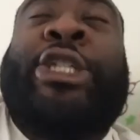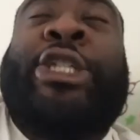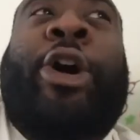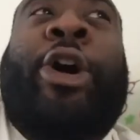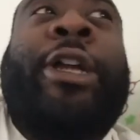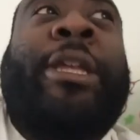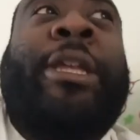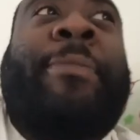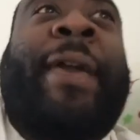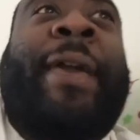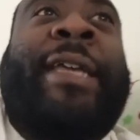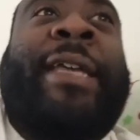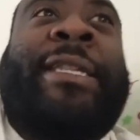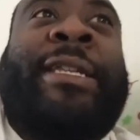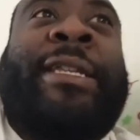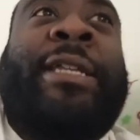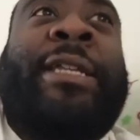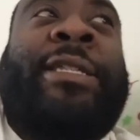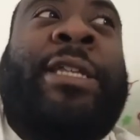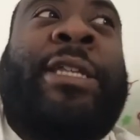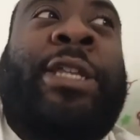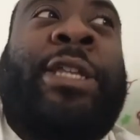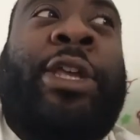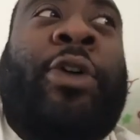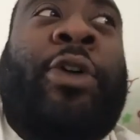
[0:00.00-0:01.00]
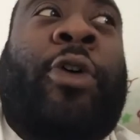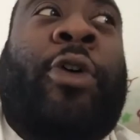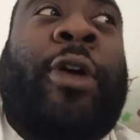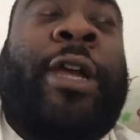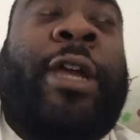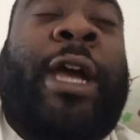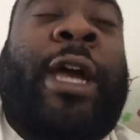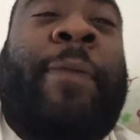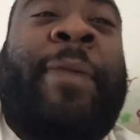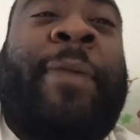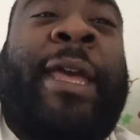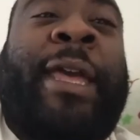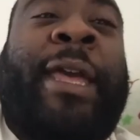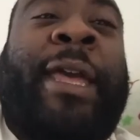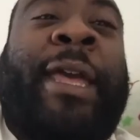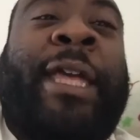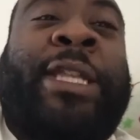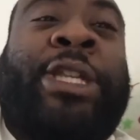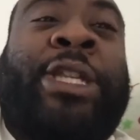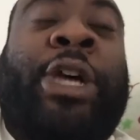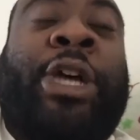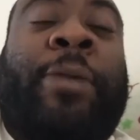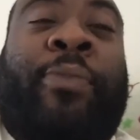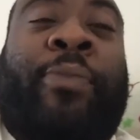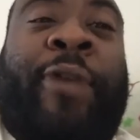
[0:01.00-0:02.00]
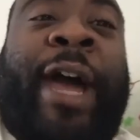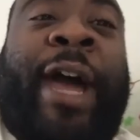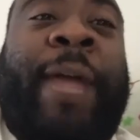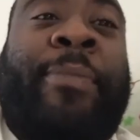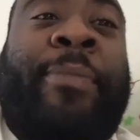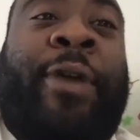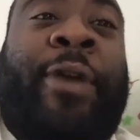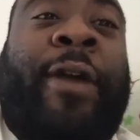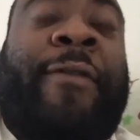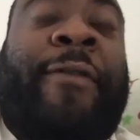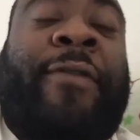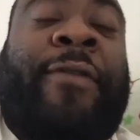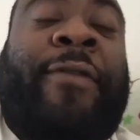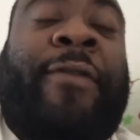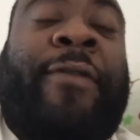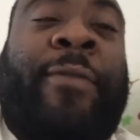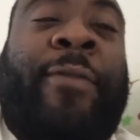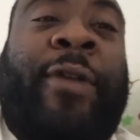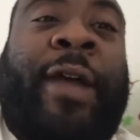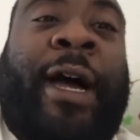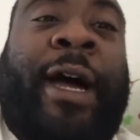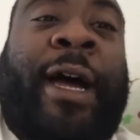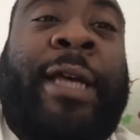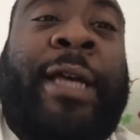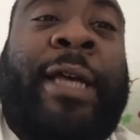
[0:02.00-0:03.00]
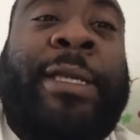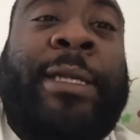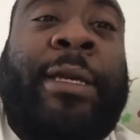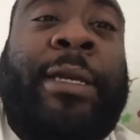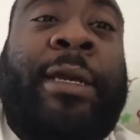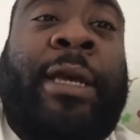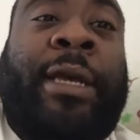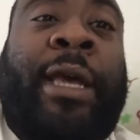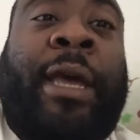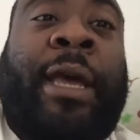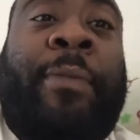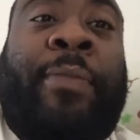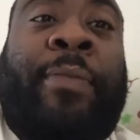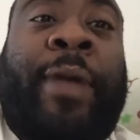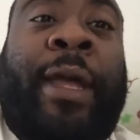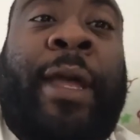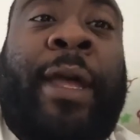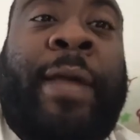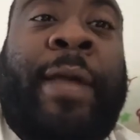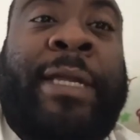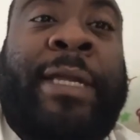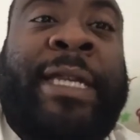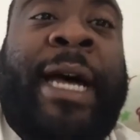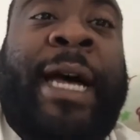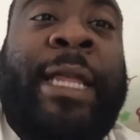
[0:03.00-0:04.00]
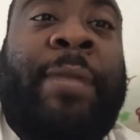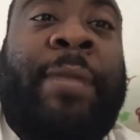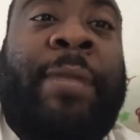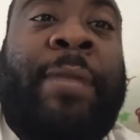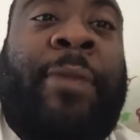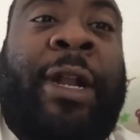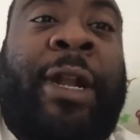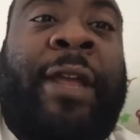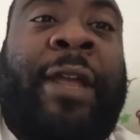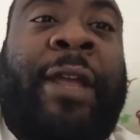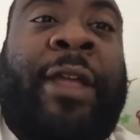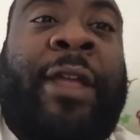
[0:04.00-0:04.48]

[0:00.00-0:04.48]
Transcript: to make sense in New York. I mean, he took Bradbury from you guys and signed the money as